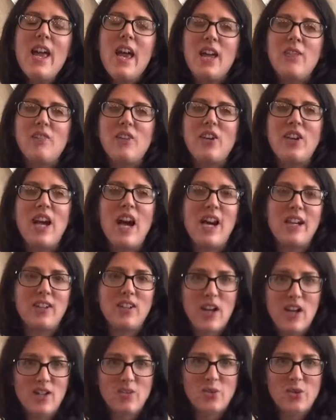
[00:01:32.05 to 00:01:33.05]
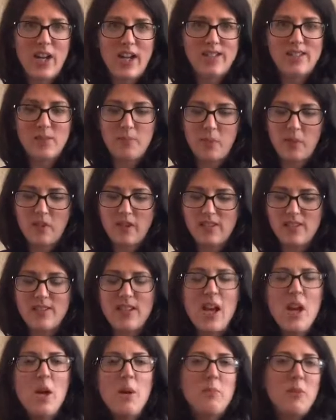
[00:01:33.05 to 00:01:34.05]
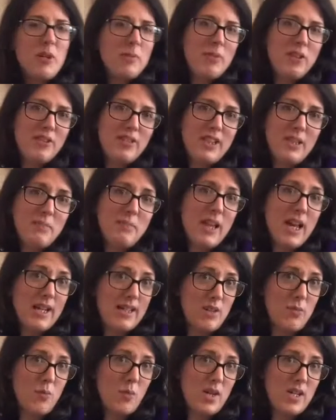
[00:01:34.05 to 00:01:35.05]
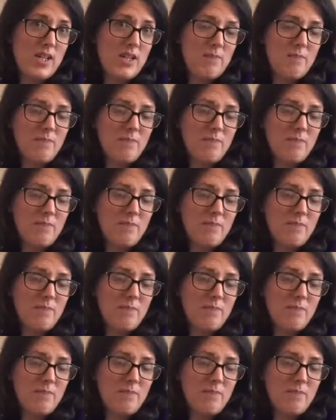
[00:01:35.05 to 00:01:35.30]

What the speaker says: and very high contrast books, primarily black and white.